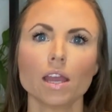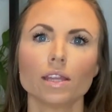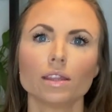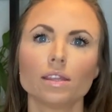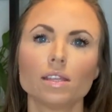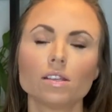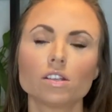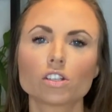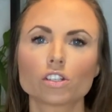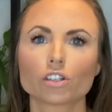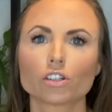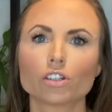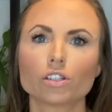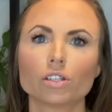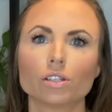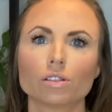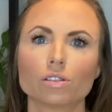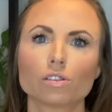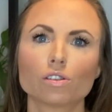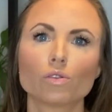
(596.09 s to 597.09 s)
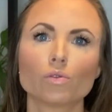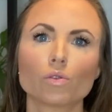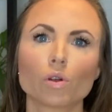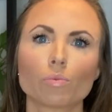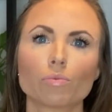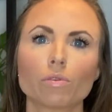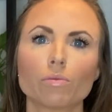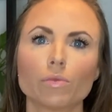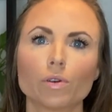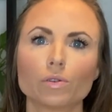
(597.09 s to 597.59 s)
these surgeons who are
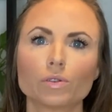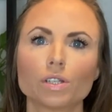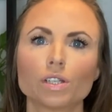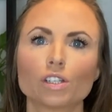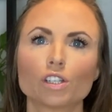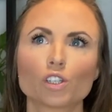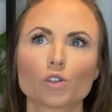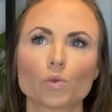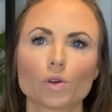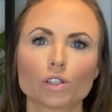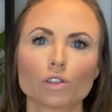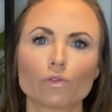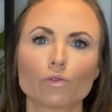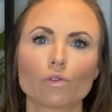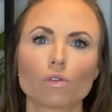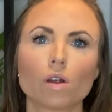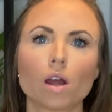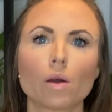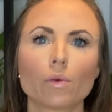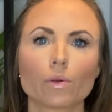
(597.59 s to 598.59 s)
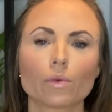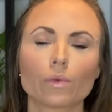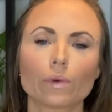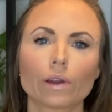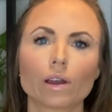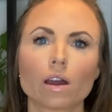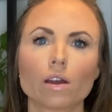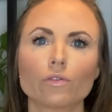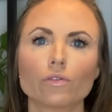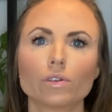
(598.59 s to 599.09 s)
promoting the 24-hour
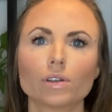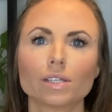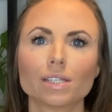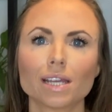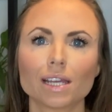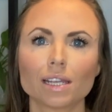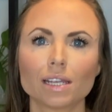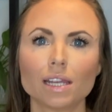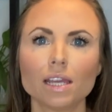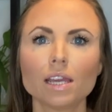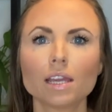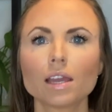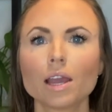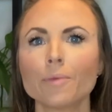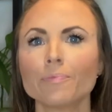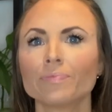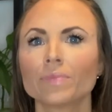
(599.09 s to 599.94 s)
recovery technique,